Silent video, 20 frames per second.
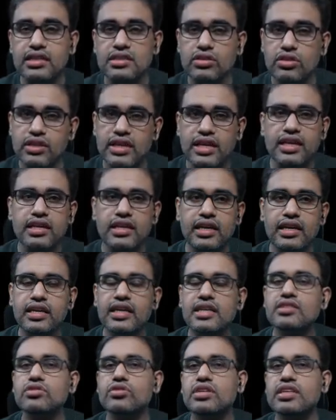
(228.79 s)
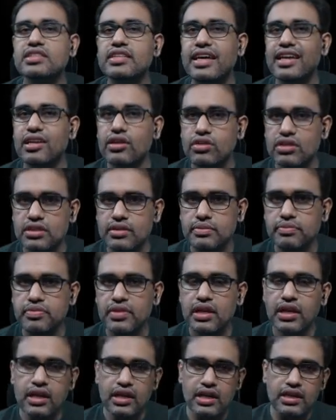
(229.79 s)
So that area is known as aneurysm.
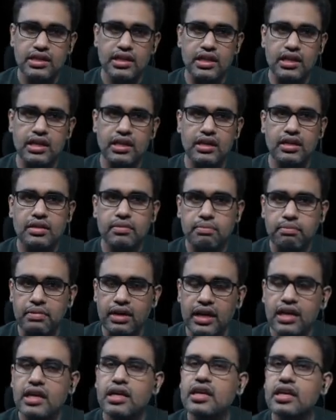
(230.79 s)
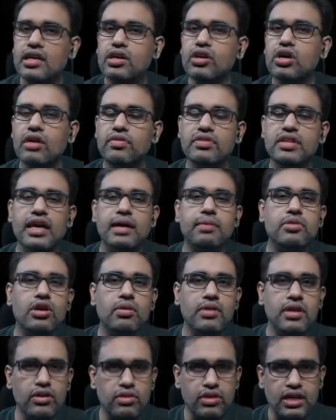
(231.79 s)
The main trunk of the
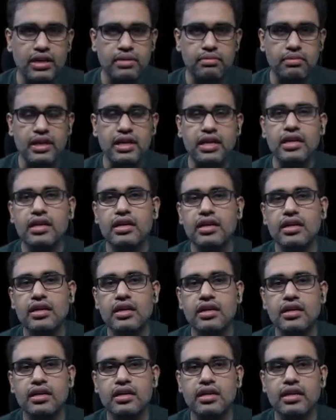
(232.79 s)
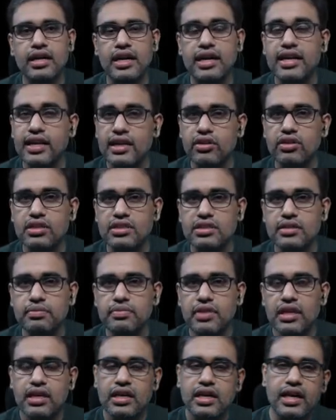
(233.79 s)
abdominal aorta may get aneurysm,
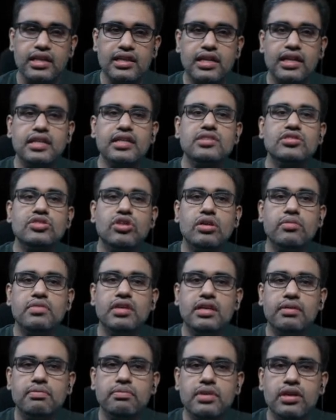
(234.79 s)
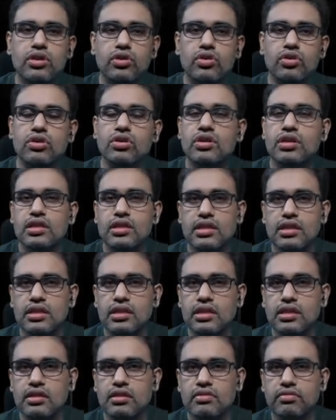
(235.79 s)
and that is normally below
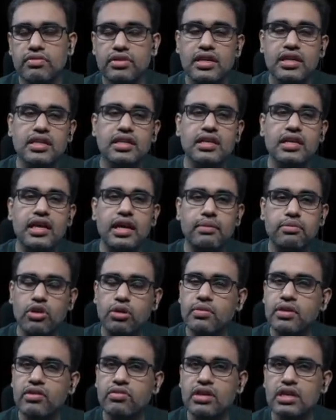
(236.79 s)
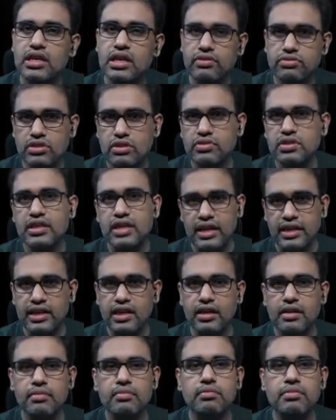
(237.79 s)
where the abdominal aorta gives off the renal
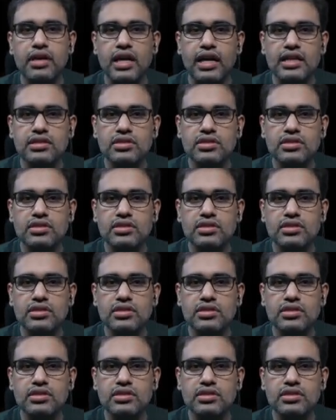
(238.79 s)
branch.